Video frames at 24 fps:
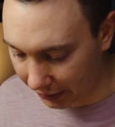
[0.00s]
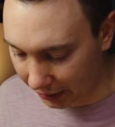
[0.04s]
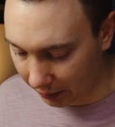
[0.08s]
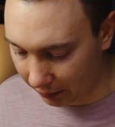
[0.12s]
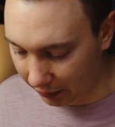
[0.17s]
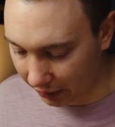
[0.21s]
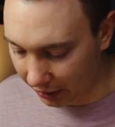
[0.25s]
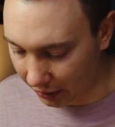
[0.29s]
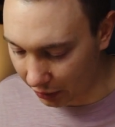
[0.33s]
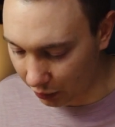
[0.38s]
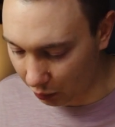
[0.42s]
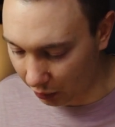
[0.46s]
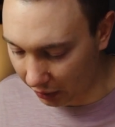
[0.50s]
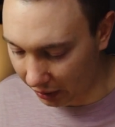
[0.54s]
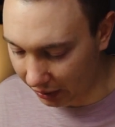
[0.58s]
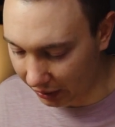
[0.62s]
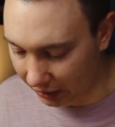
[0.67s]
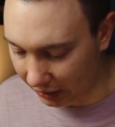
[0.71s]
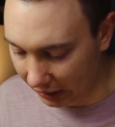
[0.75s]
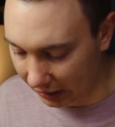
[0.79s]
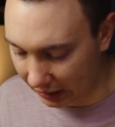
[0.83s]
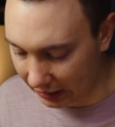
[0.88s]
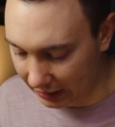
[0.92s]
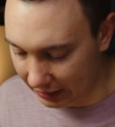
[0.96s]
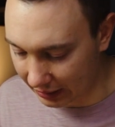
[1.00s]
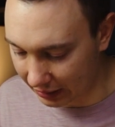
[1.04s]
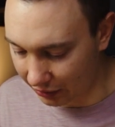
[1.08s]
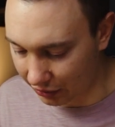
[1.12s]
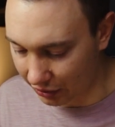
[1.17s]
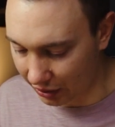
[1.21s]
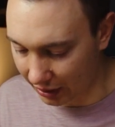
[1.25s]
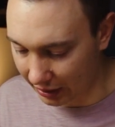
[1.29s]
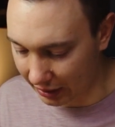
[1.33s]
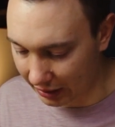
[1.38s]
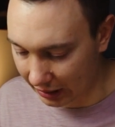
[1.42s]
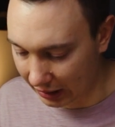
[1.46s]
because what it does
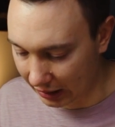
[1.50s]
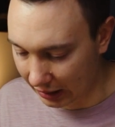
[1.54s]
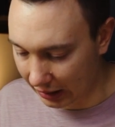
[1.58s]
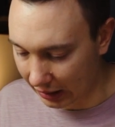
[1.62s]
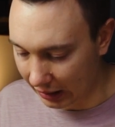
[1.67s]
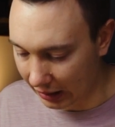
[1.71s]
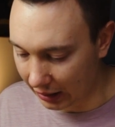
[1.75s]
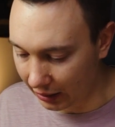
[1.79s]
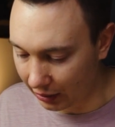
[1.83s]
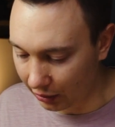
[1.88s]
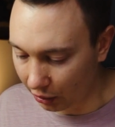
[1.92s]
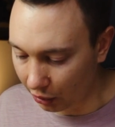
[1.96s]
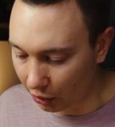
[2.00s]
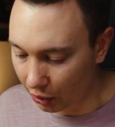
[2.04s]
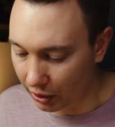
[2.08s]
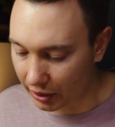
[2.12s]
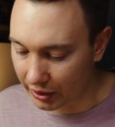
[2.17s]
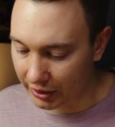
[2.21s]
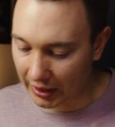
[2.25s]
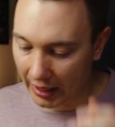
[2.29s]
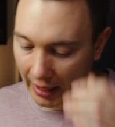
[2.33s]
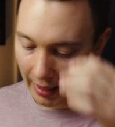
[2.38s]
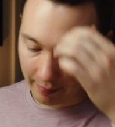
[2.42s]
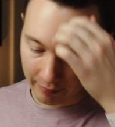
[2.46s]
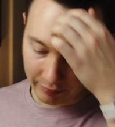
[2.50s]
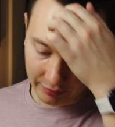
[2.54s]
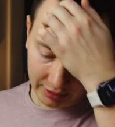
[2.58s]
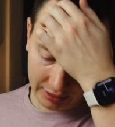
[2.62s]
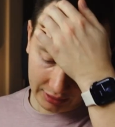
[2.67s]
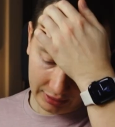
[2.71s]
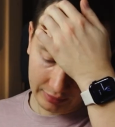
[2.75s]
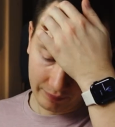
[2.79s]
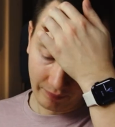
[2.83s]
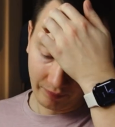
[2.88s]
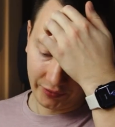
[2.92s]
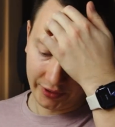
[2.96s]
is it looks
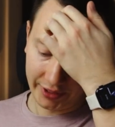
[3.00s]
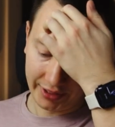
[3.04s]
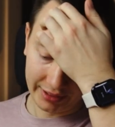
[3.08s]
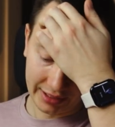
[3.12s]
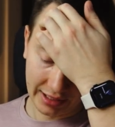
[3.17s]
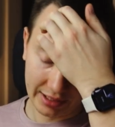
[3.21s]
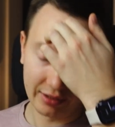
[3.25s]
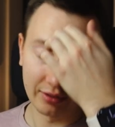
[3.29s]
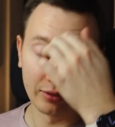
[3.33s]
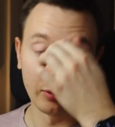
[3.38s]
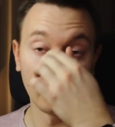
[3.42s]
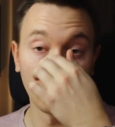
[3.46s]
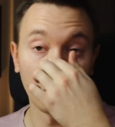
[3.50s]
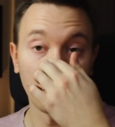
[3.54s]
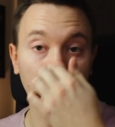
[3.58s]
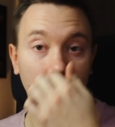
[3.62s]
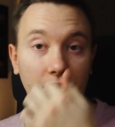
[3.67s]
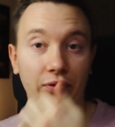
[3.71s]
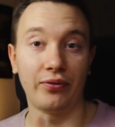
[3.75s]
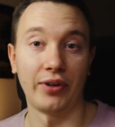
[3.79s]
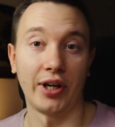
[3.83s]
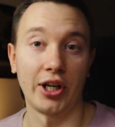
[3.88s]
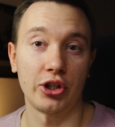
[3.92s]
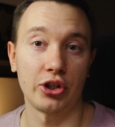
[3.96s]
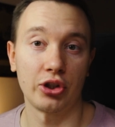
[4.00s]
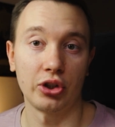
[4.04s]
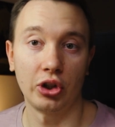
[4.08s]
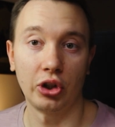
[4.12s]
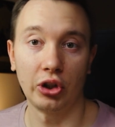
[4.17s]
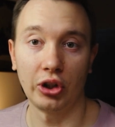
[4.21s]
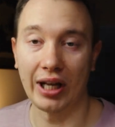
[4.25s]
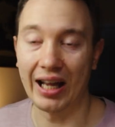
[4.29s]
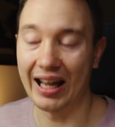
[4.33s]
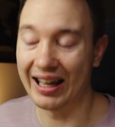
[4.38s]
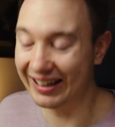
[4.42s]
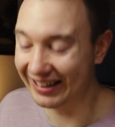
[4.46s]
empty, it doesn't look
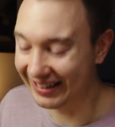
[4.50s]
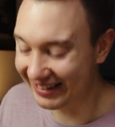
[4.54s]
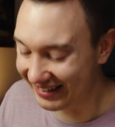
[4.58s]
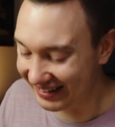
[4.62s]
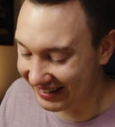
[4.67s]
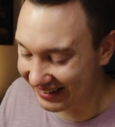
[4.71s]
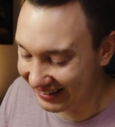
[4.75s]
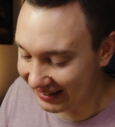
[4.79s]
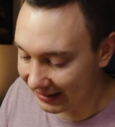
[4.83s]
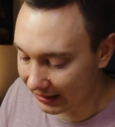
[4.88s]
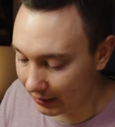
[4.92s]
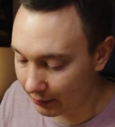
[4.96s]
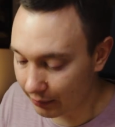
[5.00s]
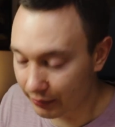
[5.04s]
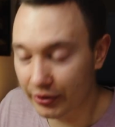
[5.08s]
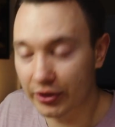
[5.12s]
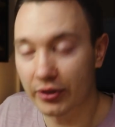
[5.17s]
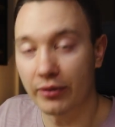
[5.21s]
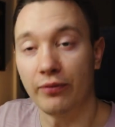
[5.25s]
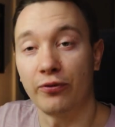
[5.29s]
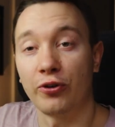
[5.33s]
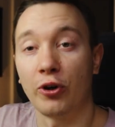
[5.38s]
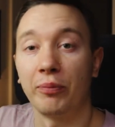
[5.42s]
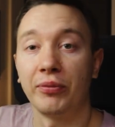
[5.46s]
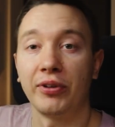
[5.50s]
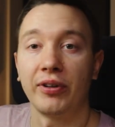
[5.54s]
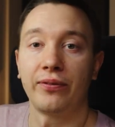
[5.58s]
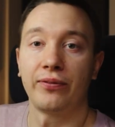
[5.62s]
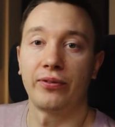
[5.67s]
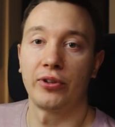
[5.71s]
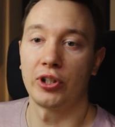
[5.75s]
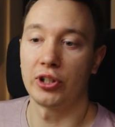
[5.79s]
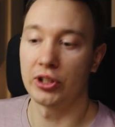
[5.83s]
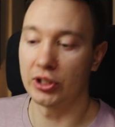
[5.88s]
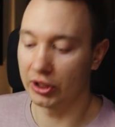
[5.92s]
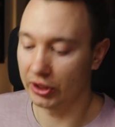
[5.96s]
professional, and it seems from the
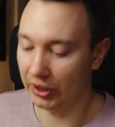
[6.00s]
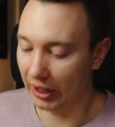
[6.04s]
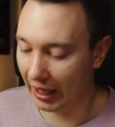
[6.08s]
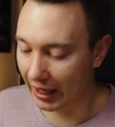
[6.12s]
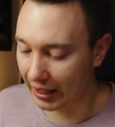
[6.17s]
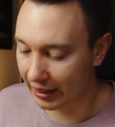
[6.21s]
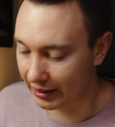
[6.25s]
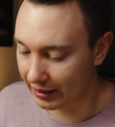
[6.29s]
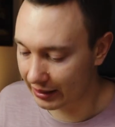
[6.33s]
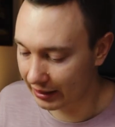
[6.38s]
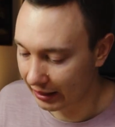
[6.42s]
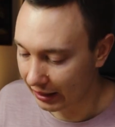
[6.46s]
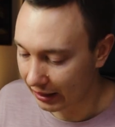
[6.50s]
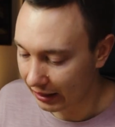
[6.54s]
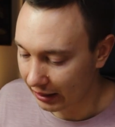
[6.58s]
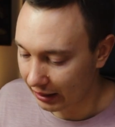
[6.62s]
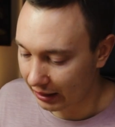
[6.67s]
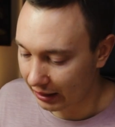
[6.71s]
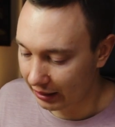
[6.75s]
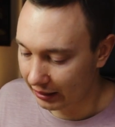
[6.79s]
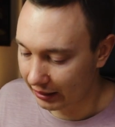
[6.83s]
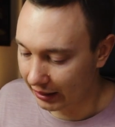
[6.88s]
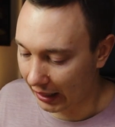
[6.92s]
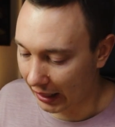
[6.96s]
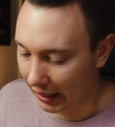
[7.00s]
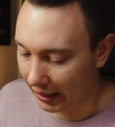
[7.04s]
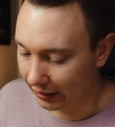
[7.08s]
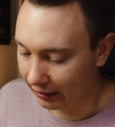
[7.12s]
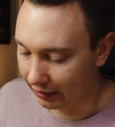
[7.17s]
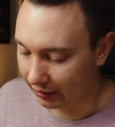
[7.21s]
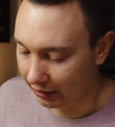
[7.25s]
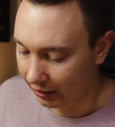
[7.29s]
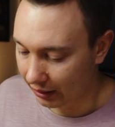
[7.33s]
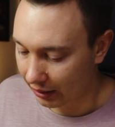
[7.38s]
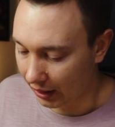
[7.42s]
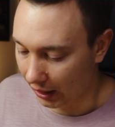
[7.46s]
first glance
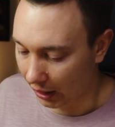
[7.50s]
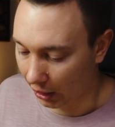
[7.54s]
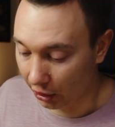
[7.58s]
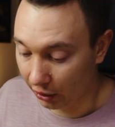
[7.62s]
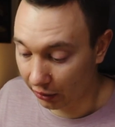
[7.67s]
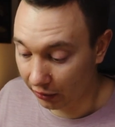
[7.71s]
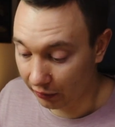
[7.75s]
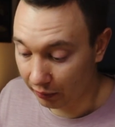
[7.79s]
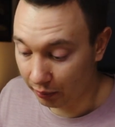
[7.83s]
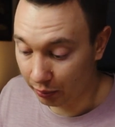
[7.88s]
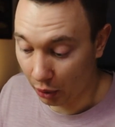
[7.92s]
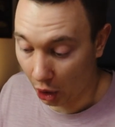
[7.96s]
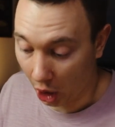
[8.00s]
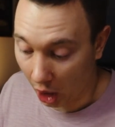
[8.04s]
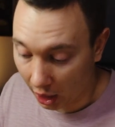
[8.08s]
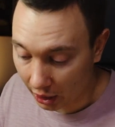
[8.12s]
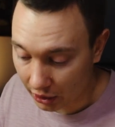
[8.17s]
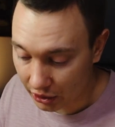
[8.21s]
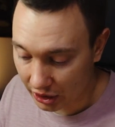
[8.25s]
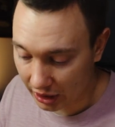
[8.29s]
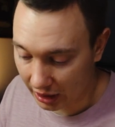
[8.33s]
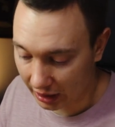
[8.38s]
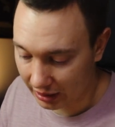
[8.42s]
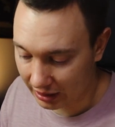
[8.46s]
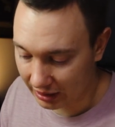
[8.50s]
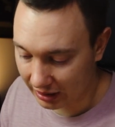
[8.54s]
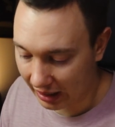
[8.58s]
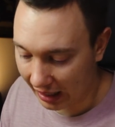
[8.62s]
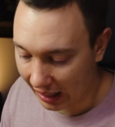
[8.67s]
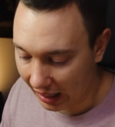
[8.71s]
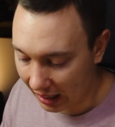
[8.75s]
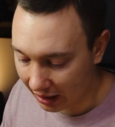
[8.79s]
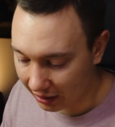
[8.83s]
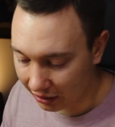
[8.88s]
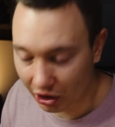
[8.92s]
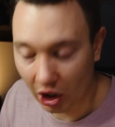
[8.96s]
that a lot of projects
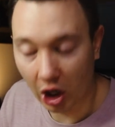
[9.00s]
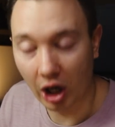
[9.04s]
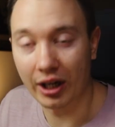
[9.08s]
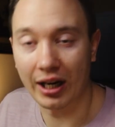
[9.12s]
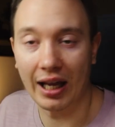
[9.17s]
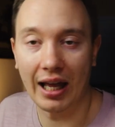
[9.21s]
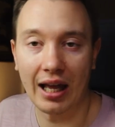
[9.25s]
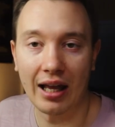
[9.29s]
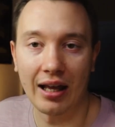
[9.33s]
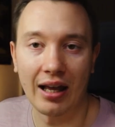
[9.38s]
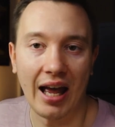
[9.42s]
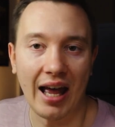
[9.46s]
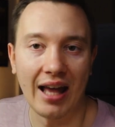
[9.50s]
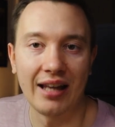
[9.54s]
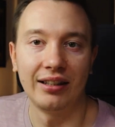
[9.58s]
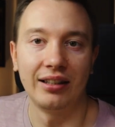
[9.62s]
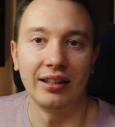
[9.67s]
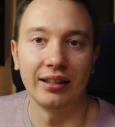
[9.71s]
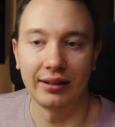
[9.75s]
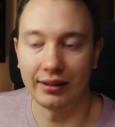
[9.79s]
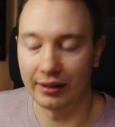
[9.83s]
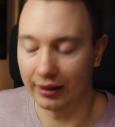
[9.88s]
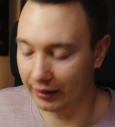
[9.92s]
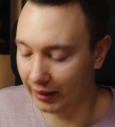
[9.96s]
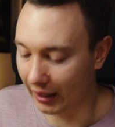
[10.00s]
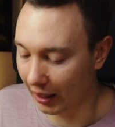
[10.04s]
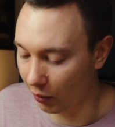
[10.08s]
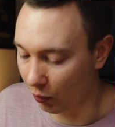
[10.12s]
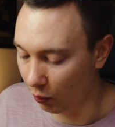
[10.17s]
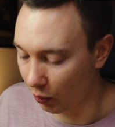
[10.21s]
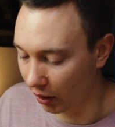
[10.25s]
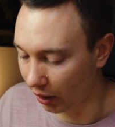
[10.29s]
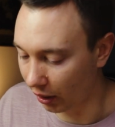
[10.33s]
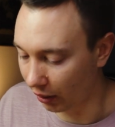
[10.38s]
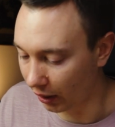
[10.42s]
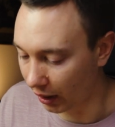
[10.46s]
not ended that
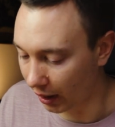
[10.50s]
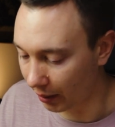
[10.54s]
well.